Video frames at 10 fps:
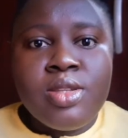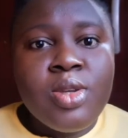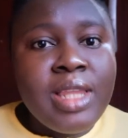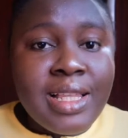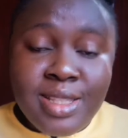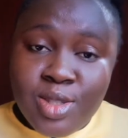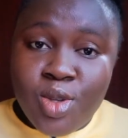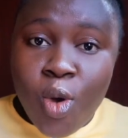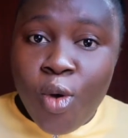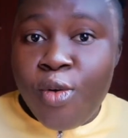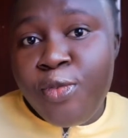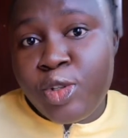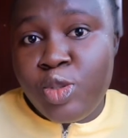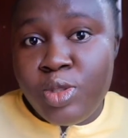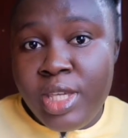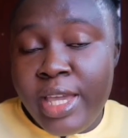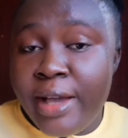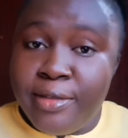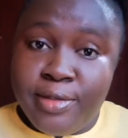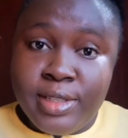So that is all for today
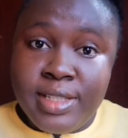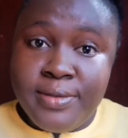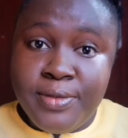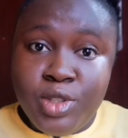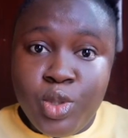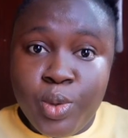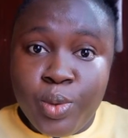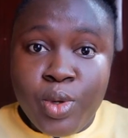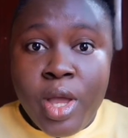and for this video.